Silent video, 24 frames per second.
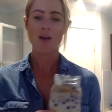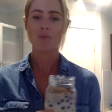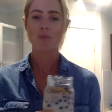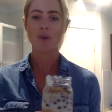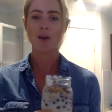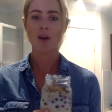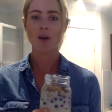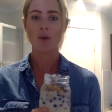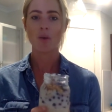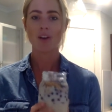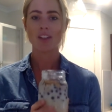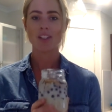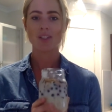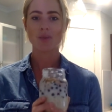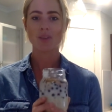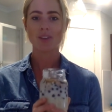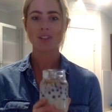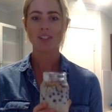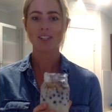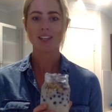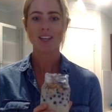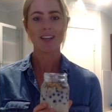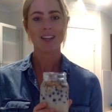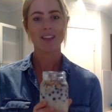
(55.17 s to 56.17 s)
But once we
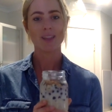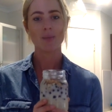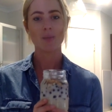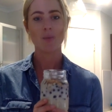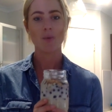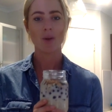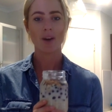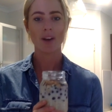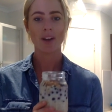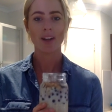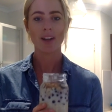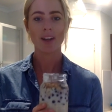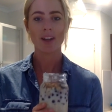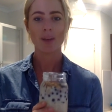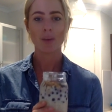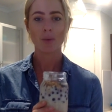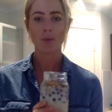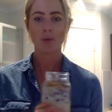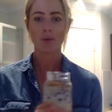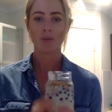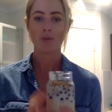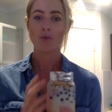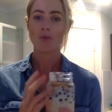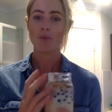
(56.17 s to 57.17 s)
see it in the morning, it would
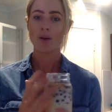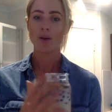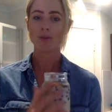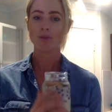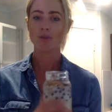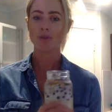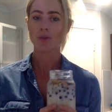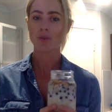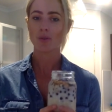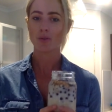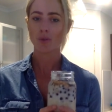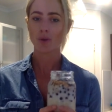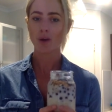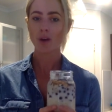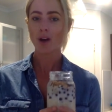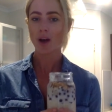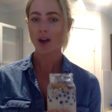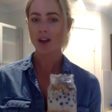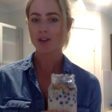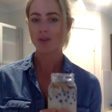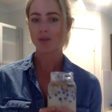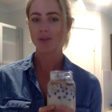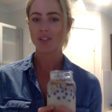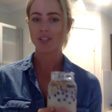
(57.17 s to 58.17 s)
have all melted through and
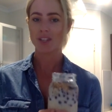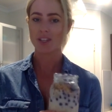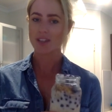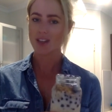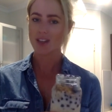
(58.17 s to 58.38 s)
you'll see the